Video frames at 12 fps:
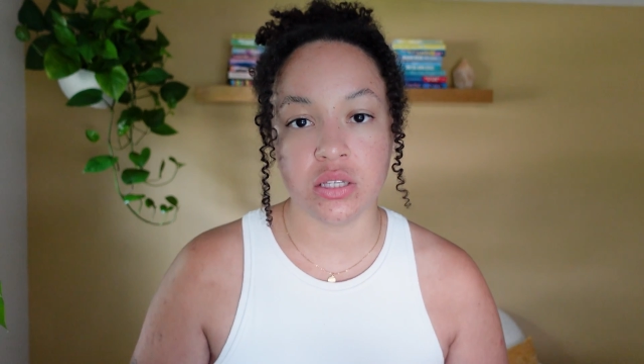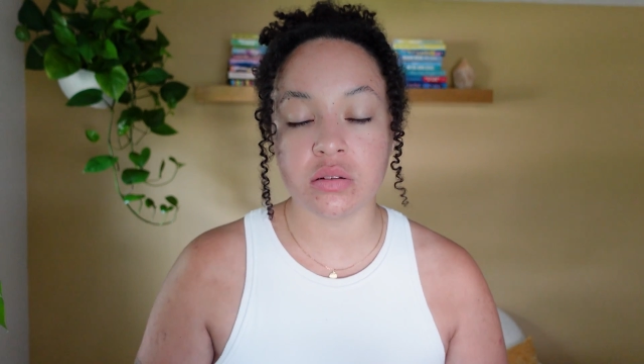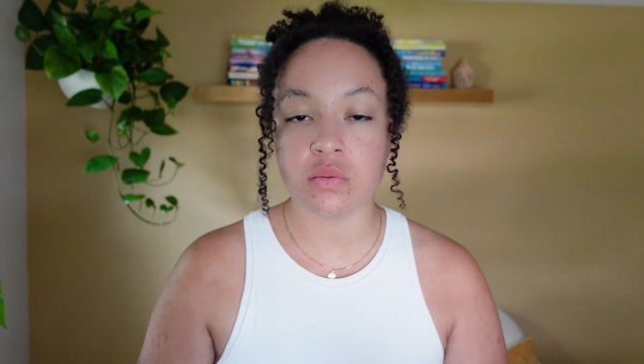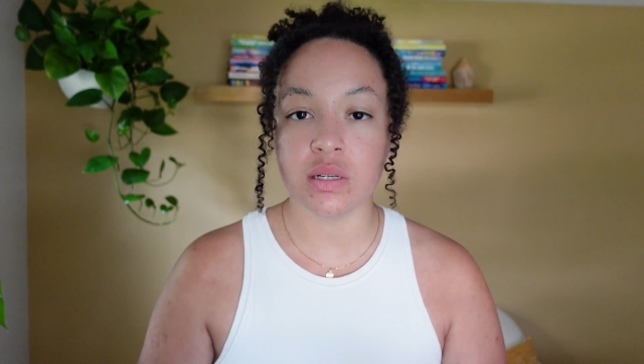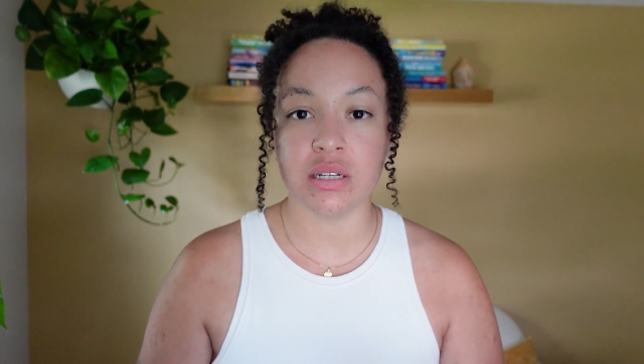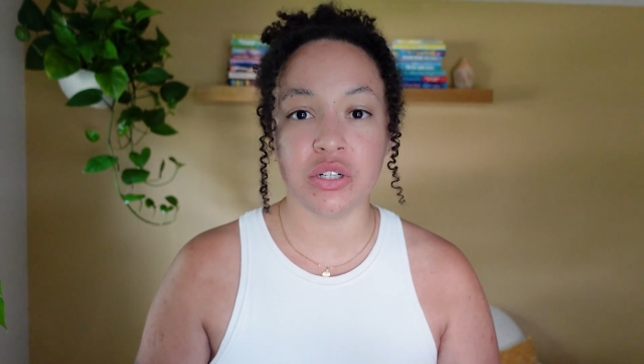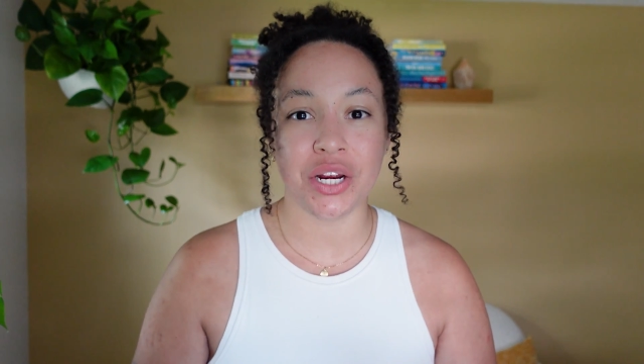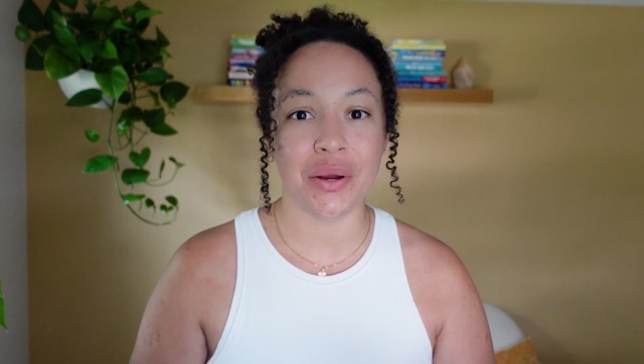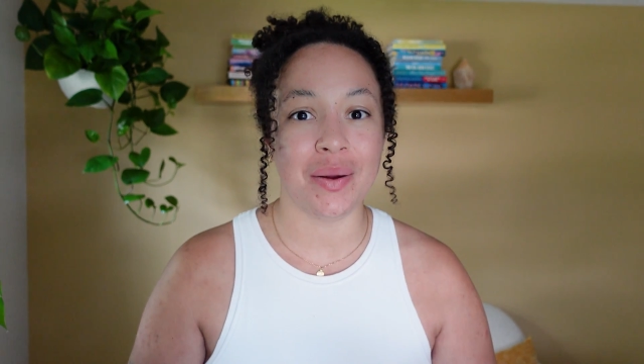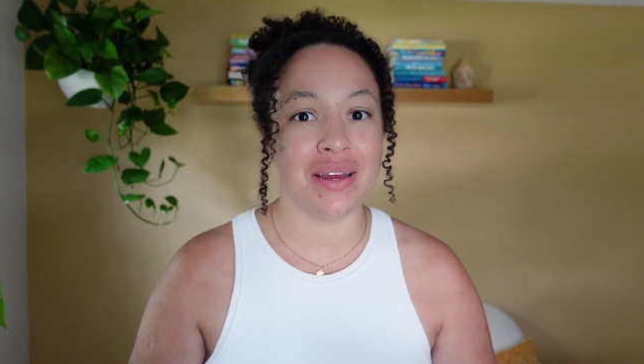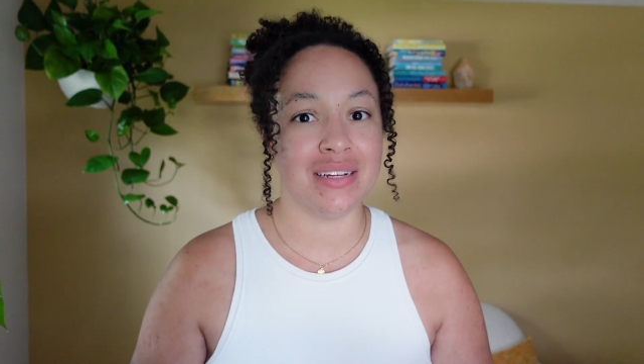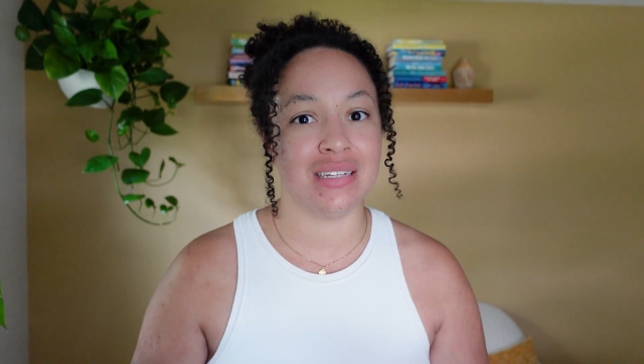is a really great
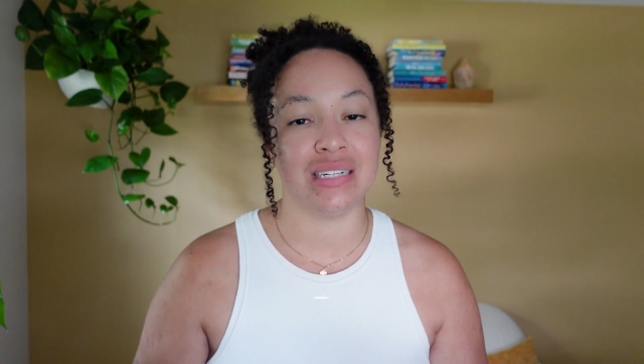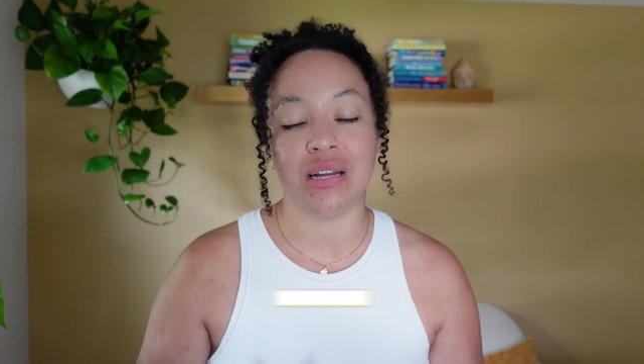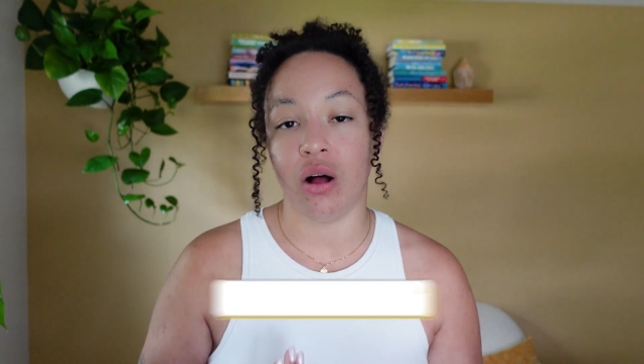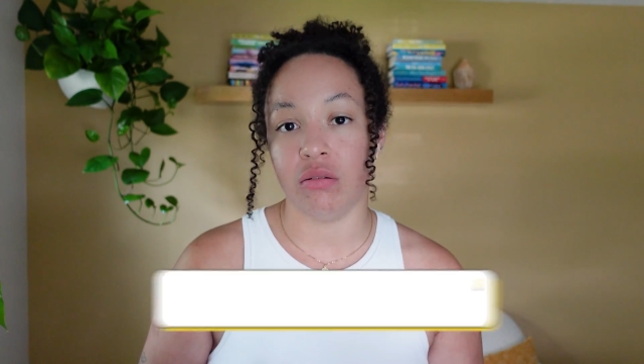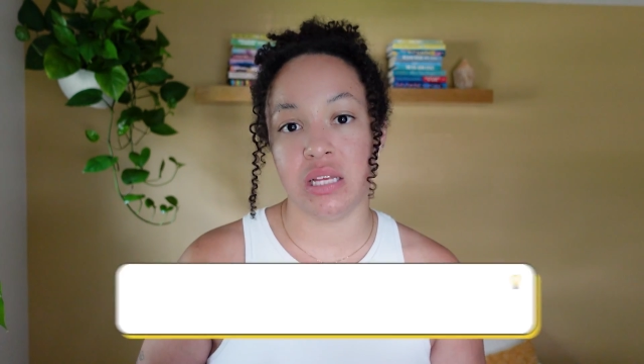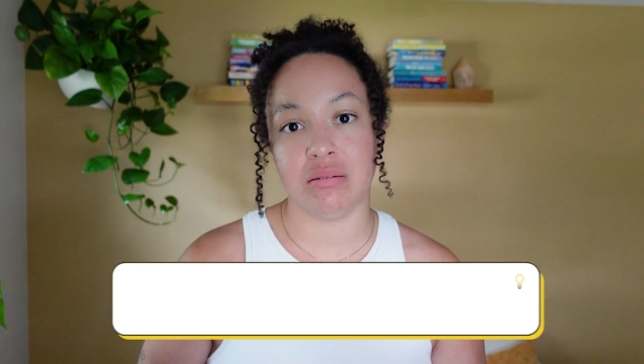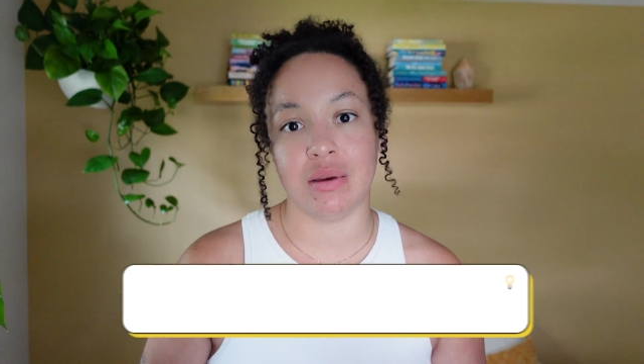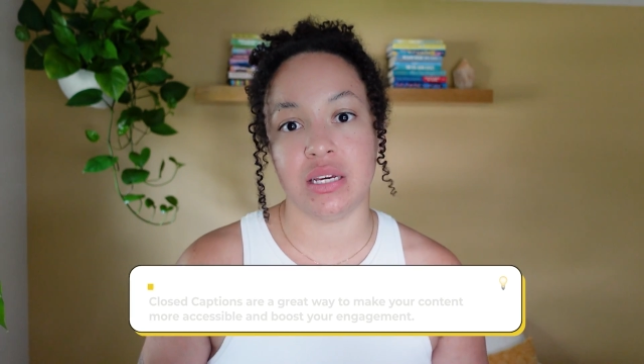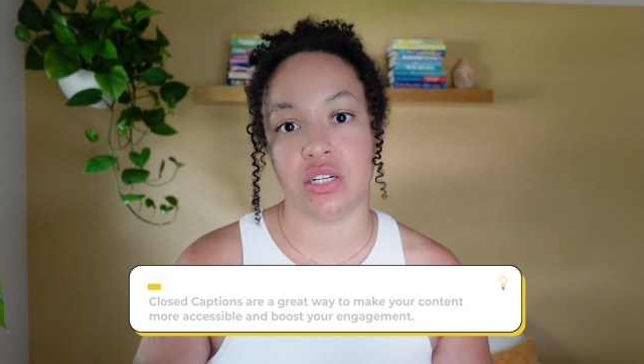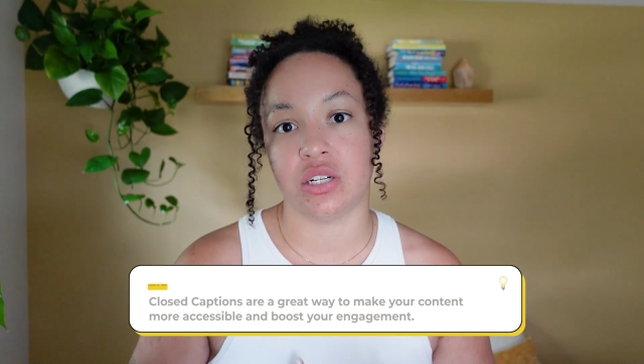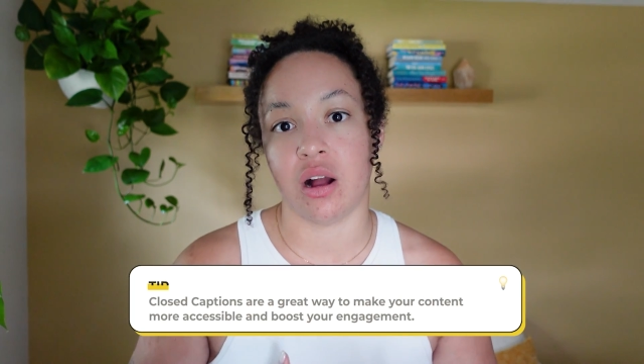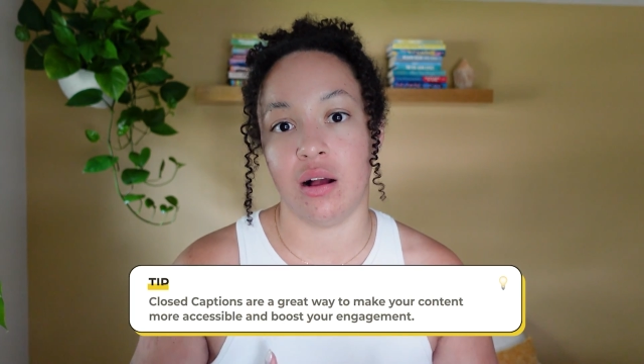way to not only make
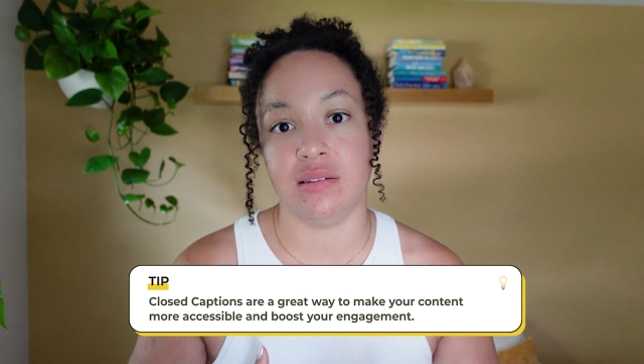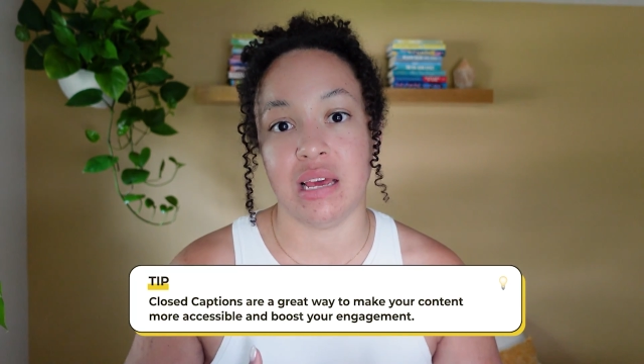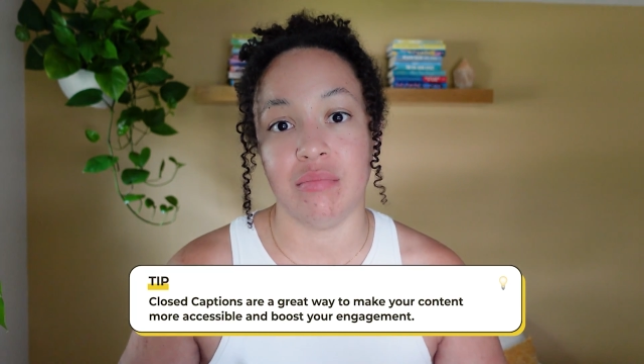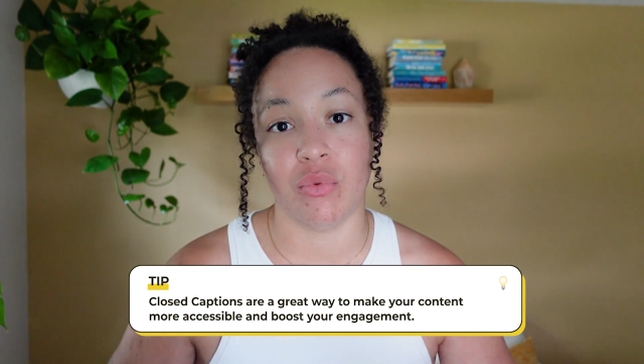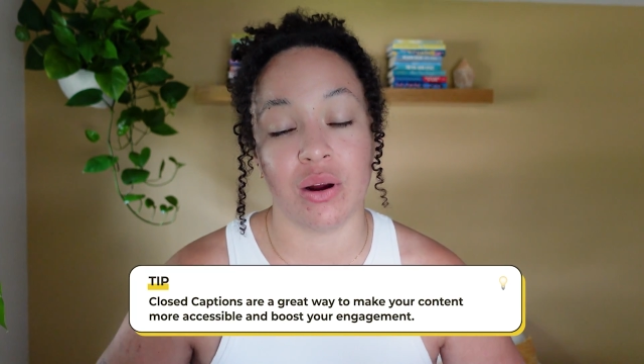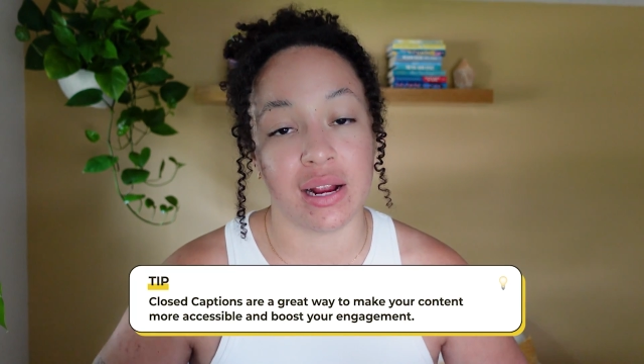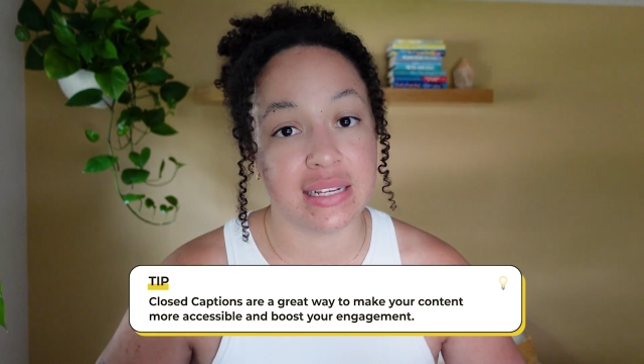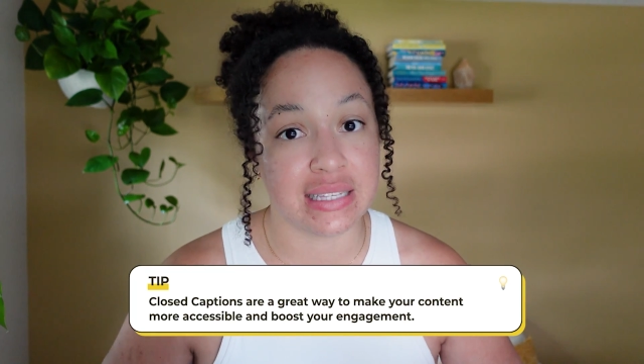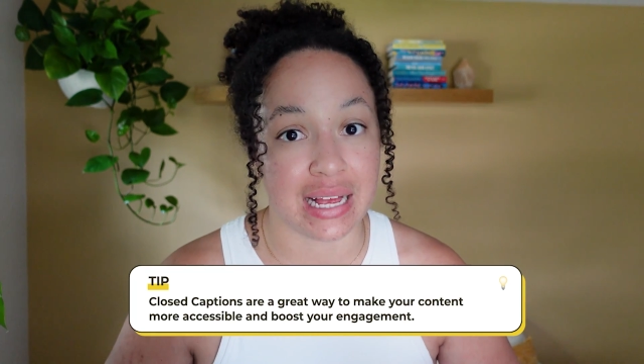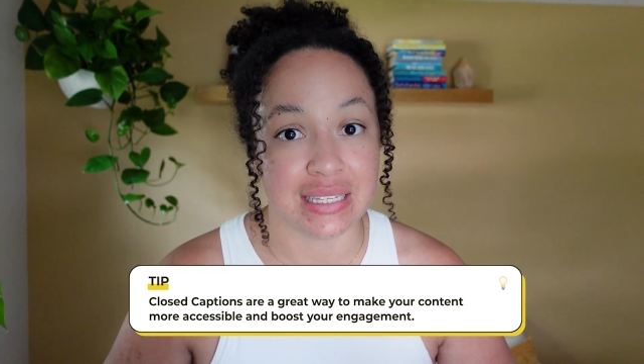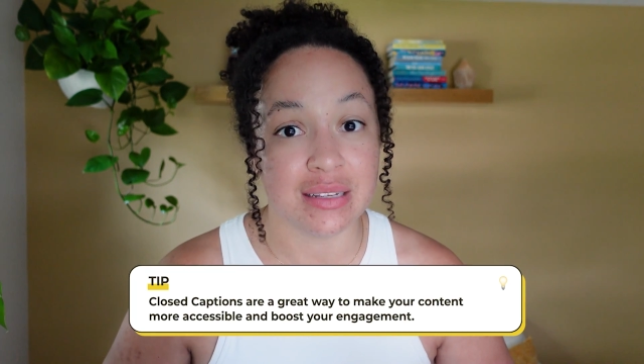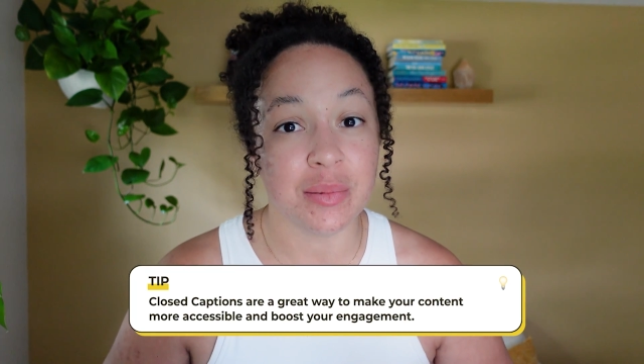your content more
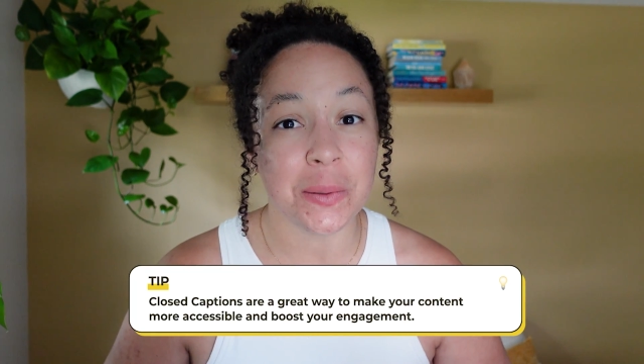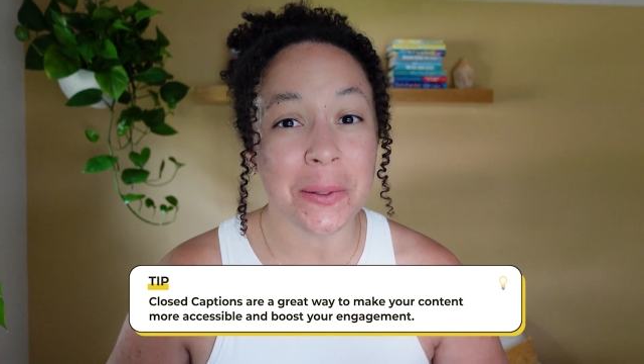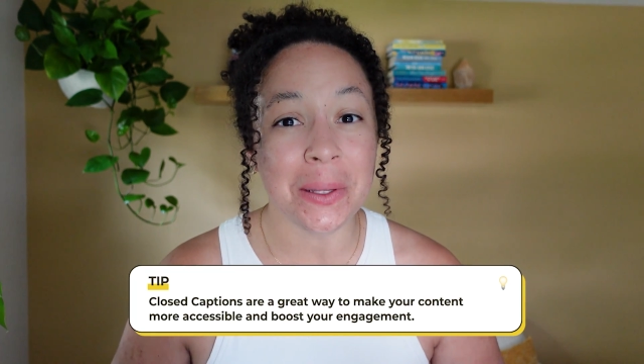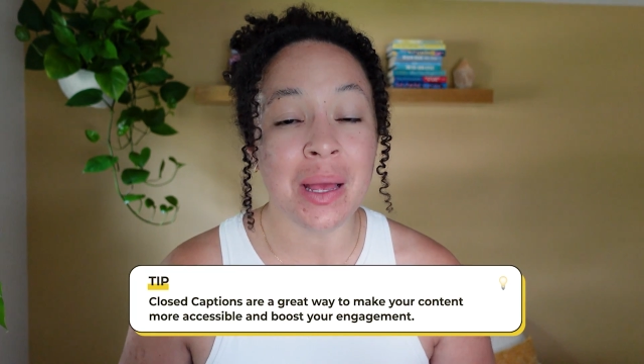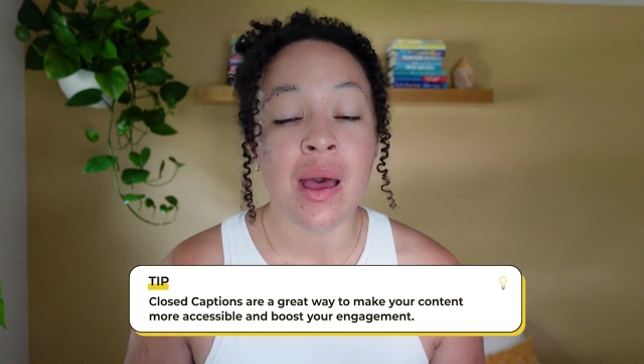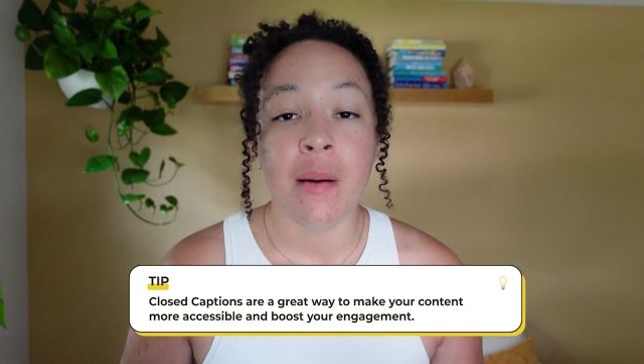accessible,